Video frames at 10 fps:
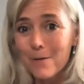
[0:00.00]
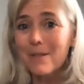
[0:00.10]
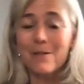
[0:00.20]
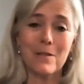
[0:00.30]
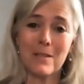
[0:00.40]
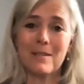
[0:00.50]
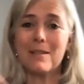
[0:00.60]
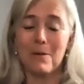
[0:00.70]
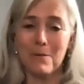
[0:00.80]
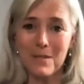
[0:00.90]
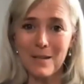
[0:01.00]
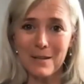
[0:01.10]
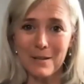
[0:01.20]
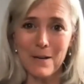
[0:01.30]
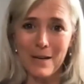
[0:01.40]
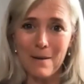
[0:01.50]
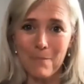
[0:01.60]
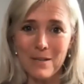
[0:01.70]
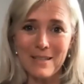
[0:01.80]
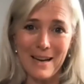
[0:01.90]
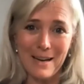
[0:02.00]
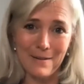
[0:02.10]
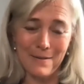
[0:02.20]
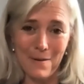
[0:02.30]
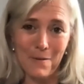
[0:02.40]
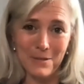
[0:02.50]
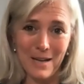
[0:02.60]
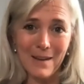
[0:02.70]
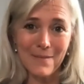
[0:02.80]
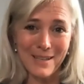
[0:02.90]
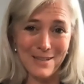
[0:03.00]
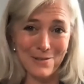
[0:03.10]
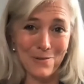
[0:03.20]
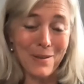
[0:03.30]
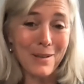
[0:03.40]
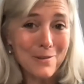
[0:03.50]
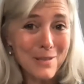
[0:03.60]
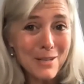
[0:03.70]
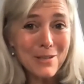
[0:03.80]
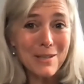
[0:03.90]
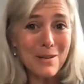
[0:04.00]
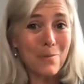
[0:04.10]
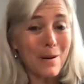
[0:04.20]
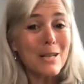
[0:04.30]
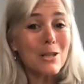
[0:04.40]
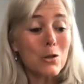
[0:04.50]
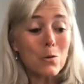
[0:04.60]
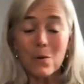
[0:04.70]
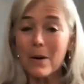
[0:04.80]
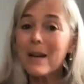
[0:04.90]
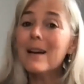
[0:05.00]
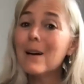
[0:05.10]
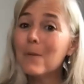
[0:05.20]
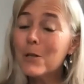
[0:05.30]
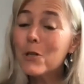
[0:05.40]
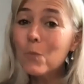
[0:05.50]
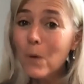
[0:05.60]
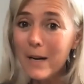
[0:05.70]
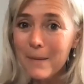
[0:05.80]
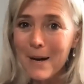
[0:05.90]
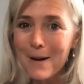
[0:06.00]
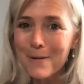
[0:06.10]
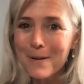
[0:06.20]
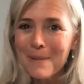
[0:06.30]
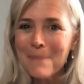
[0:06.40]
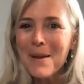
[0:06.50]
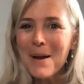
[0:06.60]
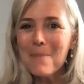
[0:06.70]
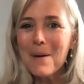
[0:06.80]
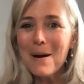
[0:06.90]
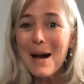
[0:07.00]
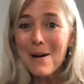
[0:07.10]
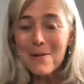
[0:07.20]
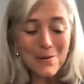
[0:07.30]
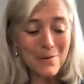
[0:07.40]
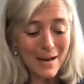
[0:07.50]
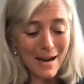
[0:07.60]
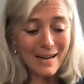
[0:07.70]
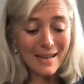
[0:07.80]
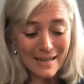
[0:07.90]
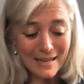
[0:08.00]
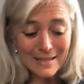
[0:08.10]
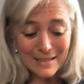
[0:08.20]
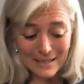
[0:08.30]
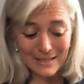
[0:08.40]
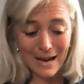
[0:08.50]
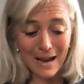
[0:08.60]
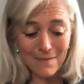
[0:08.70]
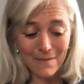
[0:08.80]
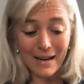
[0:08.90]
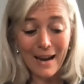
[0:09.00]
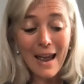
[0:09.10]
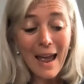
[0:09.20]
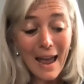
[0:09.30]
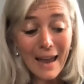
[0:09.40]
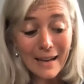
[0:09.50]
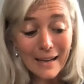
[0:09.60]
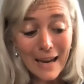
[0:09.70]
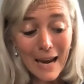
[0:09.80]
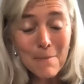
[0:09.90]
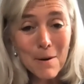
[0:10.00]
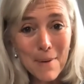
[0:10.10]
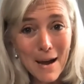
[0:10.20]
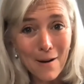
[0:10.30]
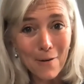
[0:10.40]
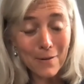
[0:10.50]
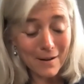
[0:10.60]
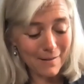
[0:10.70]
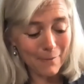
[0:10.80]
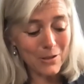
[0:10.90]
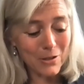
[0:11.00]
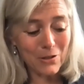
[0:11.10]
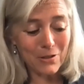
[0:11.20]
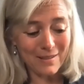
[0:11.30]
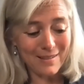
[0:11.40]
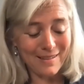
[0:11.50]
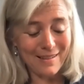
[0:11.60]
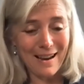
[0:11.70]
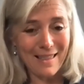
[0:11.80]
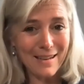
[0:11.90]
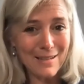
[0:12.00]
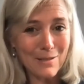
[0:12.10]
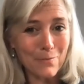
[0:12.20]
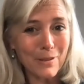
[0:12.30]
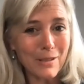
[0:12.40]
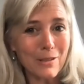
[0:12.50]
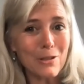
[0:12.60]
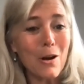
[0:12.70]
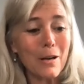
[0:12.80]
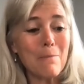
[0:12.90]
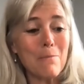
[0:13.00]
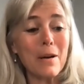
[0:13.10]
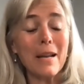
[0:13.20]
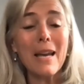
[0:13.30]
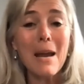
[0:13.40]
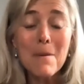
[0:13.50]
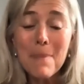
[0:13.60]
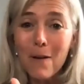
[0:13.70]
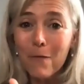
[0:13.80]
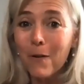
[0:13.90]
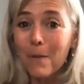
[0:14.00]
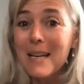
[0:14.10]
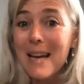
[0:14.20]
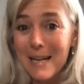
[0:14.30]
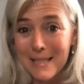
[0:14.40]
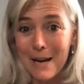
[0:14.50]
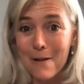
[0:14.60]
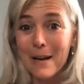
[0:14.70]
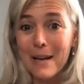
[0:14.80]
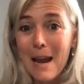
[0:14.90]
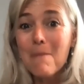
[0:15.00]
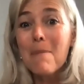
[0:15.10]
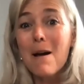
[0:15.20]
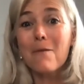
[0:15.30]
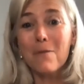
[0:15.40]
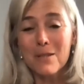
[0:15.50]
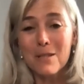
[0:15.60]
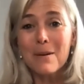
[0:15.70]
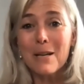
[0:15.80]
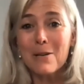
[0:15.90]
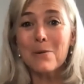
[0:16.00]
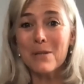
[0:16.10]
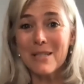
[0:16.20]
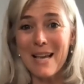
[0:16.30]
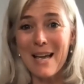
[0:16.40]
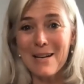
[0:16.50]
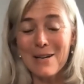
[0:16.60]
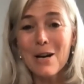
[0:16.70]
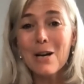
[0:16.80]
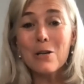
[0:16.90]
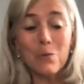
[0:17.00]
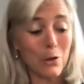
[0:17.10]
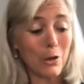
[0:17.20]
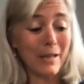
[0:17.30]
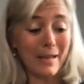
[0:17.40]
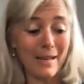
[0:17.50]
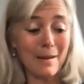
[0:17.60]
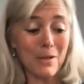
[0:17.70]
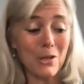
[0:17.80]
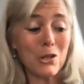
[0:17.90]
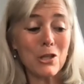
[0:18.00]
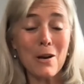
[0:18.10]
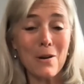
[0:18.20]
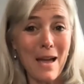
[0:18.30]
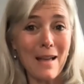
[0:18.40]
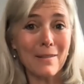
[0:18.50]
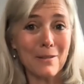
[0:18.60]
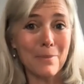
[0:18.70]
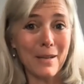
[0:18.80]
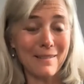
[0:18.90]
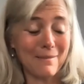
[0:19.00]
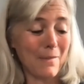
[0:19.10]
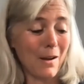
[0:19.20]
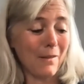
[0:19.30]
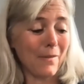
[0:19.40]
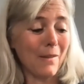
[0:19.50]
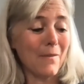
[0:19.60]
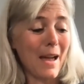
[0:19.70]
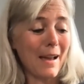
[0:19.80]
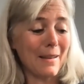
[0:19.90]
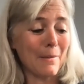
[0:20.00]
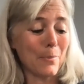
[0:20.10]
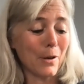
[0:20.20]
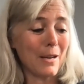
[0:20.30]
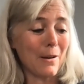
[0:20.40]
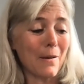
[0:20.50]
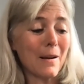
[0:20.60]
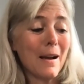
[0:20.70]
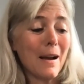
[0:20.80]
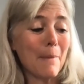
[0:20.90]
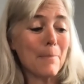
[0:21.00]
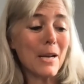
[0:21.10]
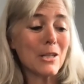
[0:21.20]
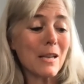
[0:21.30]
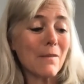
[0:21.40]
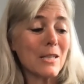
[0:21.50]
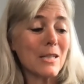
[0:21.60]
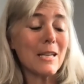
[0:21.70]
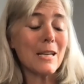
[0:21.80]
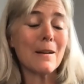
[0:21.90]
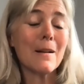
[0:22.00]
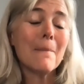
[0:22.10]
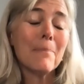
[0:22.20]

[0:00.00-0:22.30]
You didn't just, you know, suddenly wake up one day and oh, diving is your thing. There's actually a great story which you write about about how you got into diving. And it came about, which I think is a really good talking point. It came about from a naysayer. It came about from somebody who said you couldn't. And I'm going to share that little bit of, of that in the book here on page 17.